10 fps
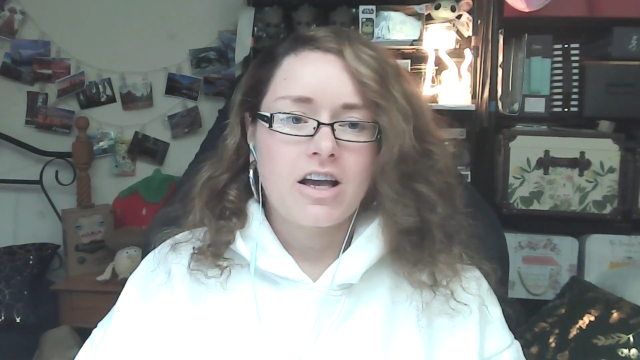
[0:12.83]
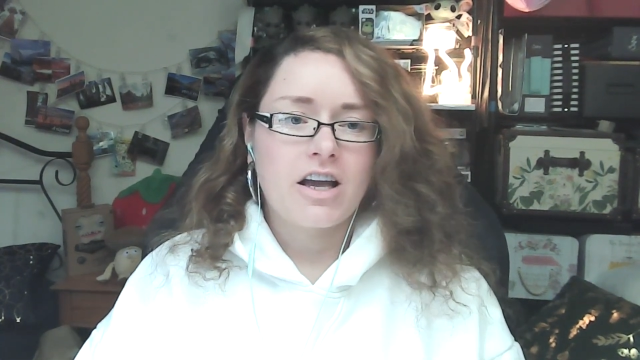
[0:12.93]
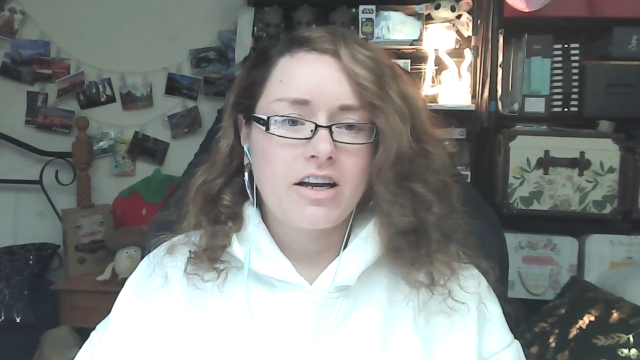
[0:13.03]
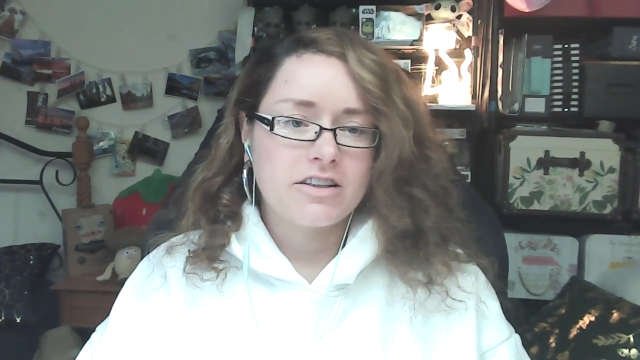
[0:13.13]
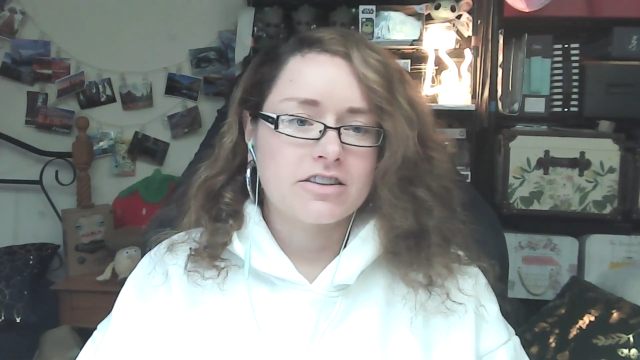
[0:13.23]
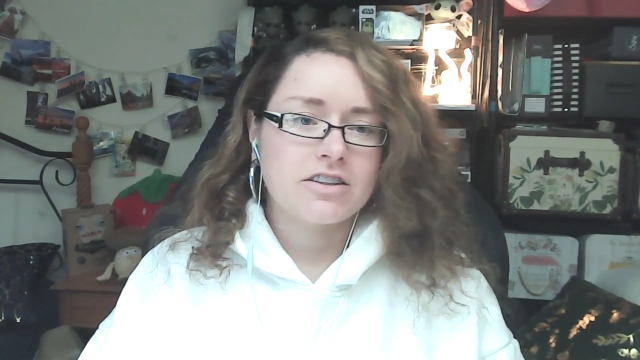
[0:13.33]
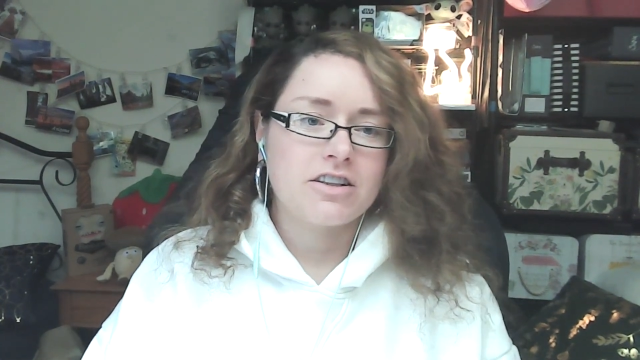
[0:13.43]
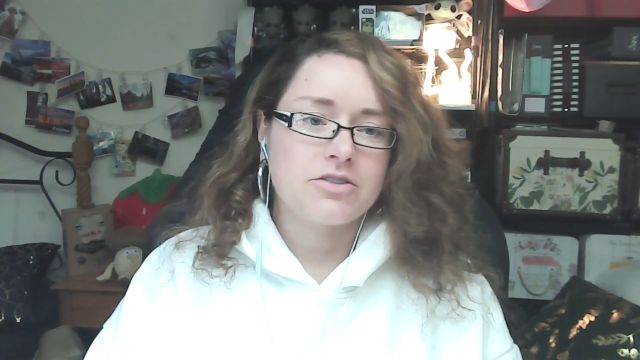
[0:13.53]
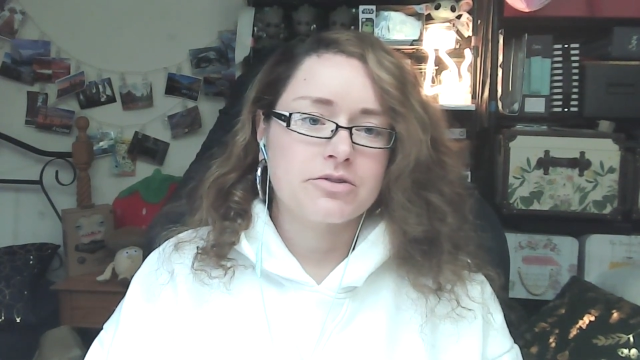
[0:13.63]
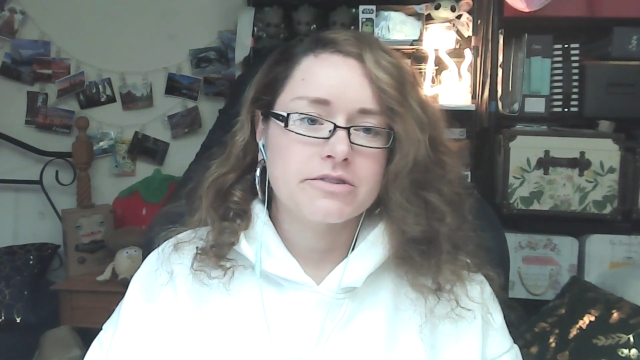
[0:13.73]
and
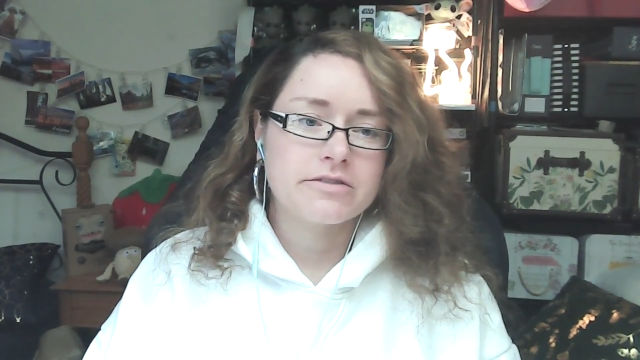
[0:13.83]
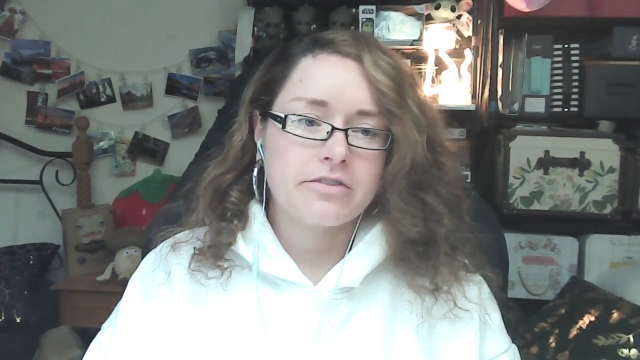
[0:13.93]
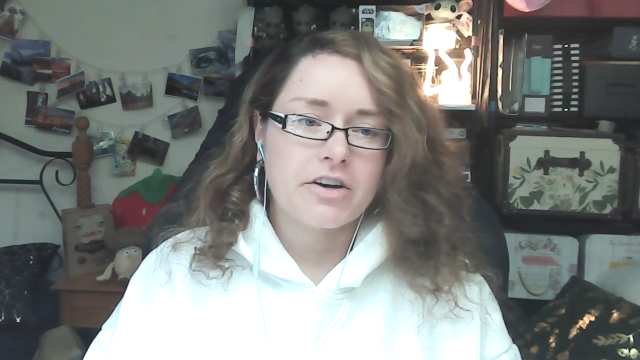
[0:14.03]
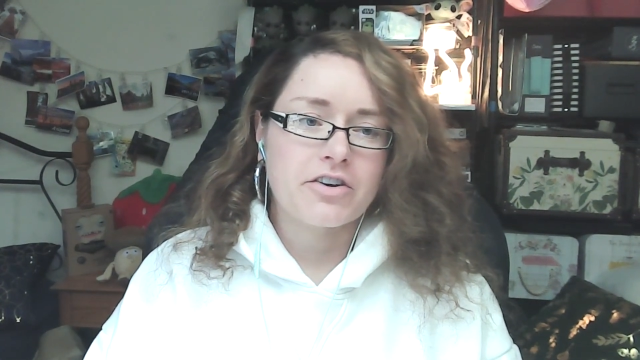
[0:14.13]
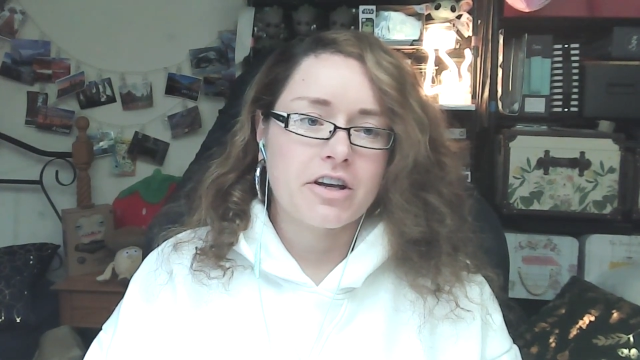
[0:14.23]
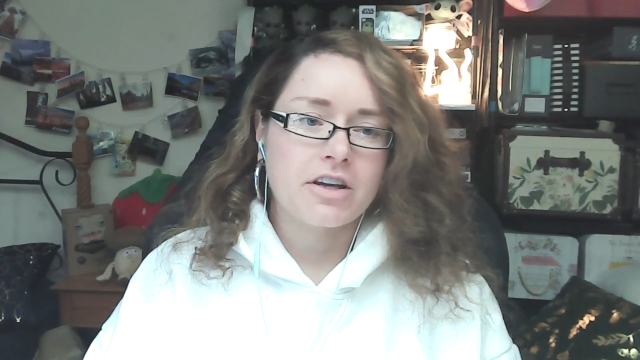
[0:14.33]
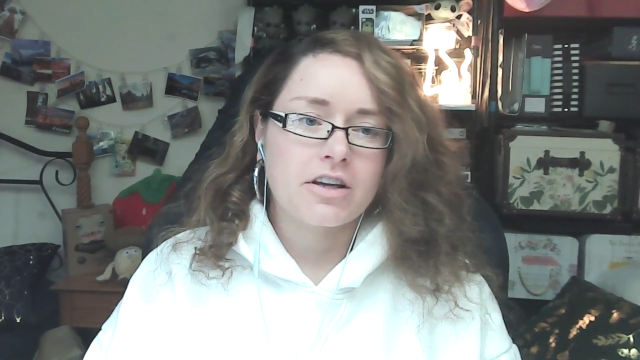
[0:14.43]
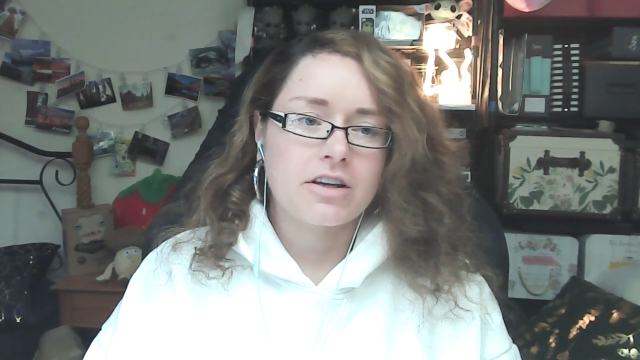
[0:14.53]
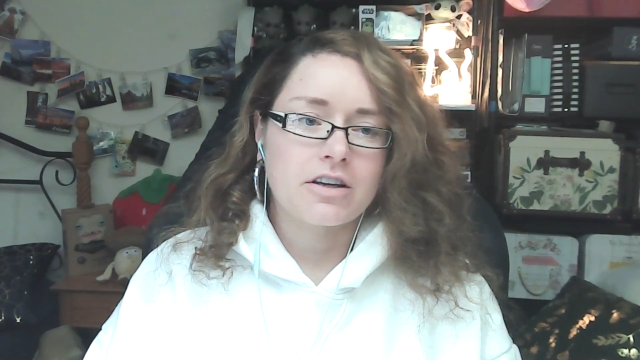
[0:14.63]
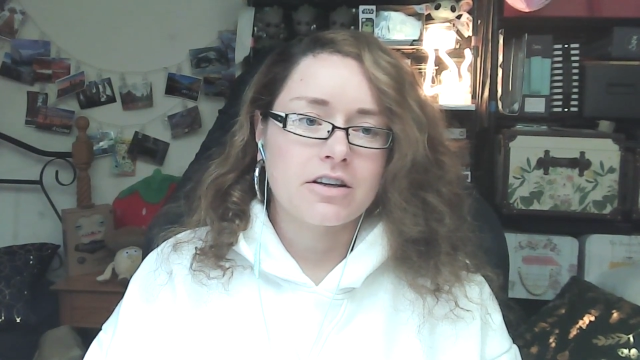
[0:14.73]
they was very